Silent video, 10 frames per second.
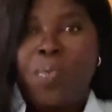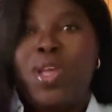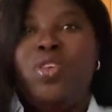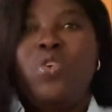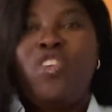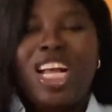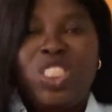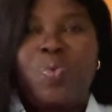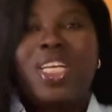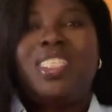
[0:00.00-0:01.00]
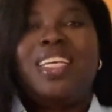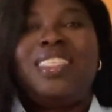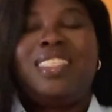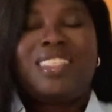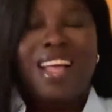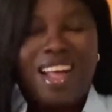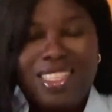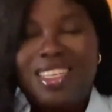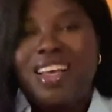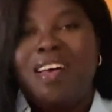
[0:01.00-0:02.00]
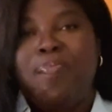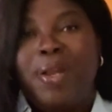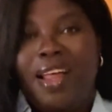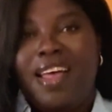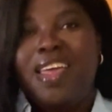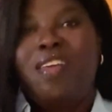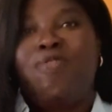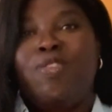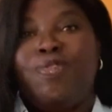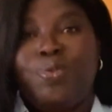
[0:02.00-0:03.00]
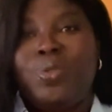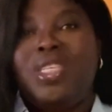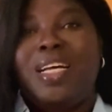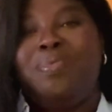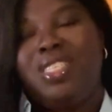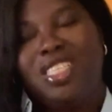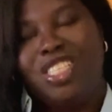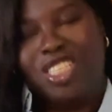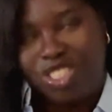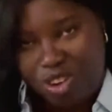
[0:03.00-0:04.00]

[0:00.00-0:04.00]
when you graduate and start applying for full-time teaching